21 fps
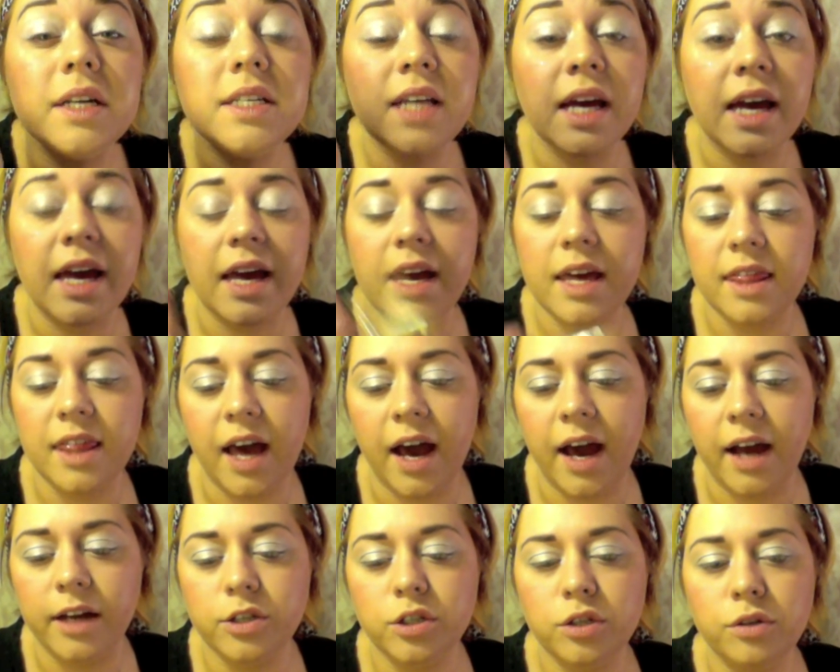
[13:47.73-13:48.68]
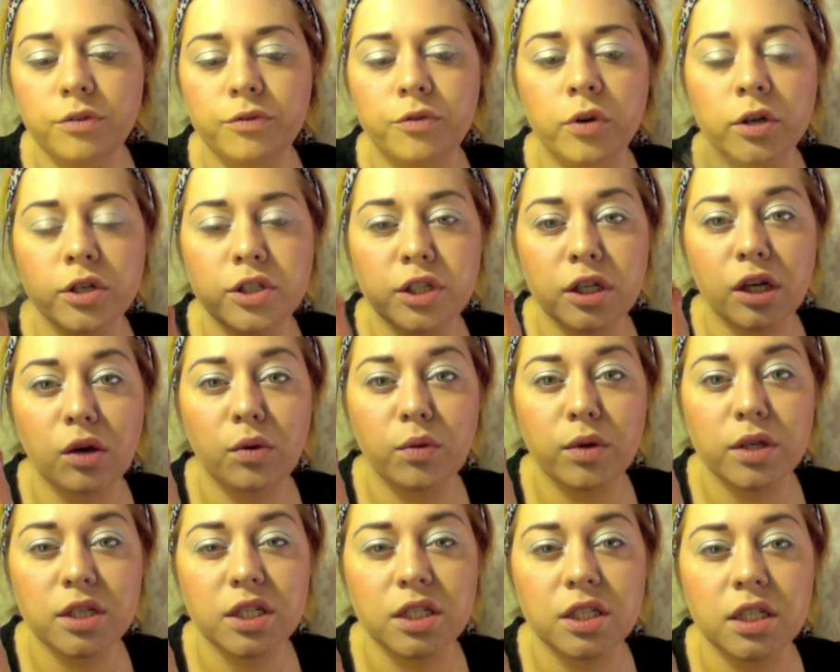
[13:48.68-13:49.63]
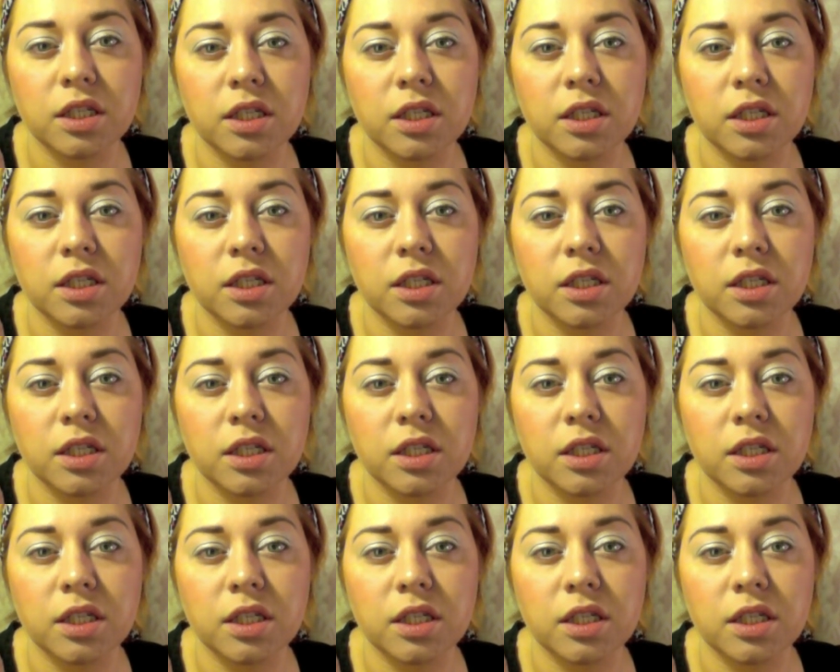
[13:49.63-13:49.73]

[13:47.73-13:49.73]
So I'm going to take that 242,